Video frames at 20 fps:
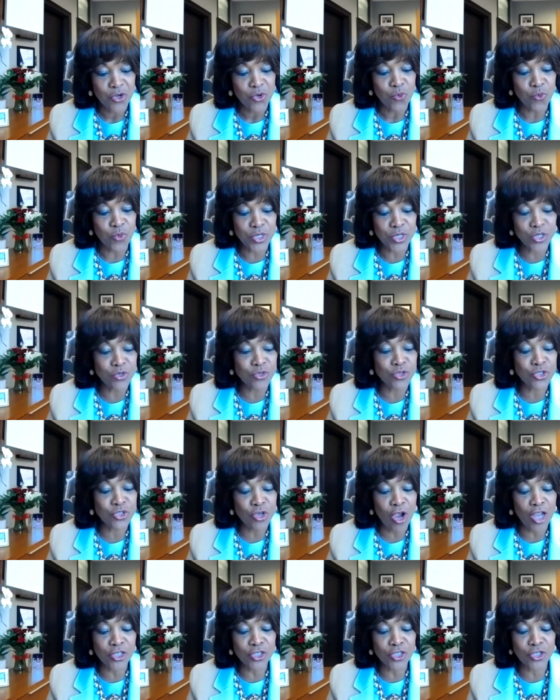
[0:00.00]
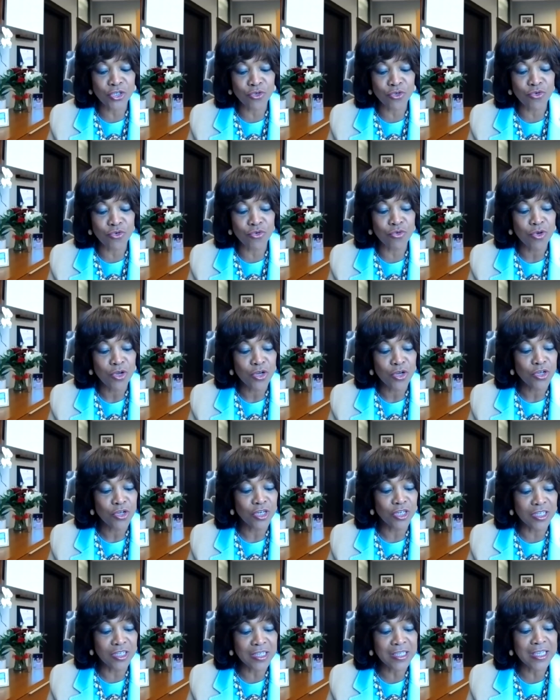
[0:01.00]
when you start to
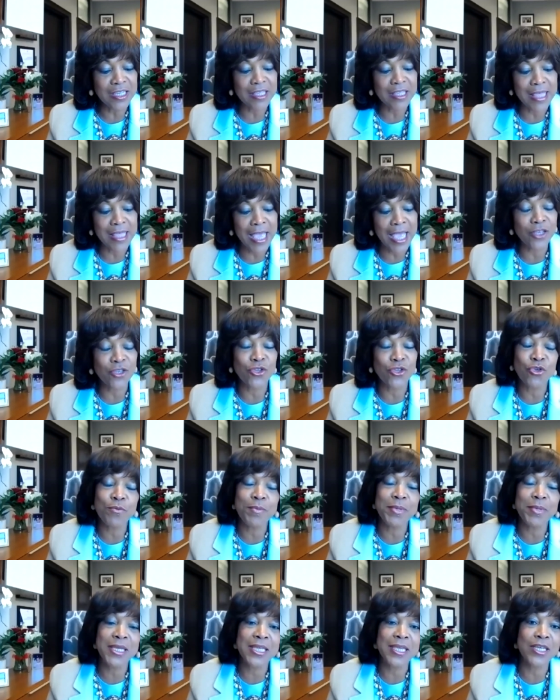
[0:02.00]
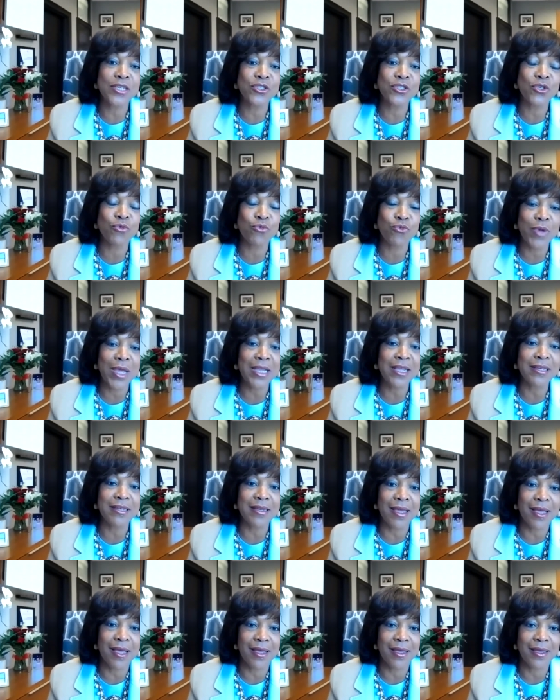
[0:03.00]
look at that, you begin to
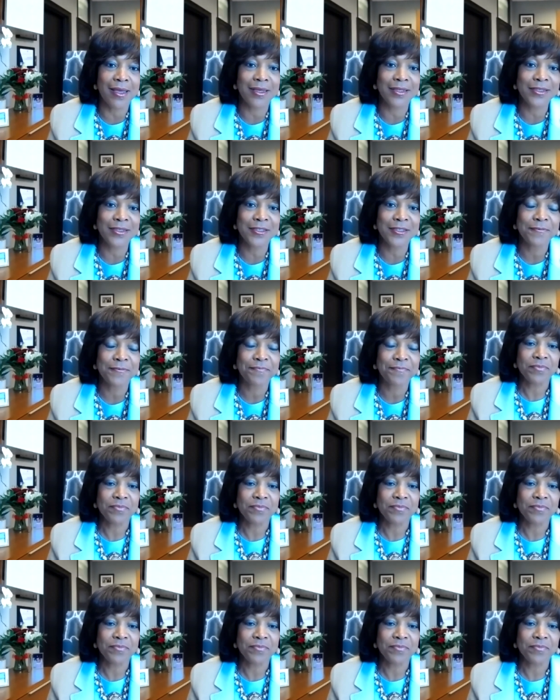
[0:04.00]
recognize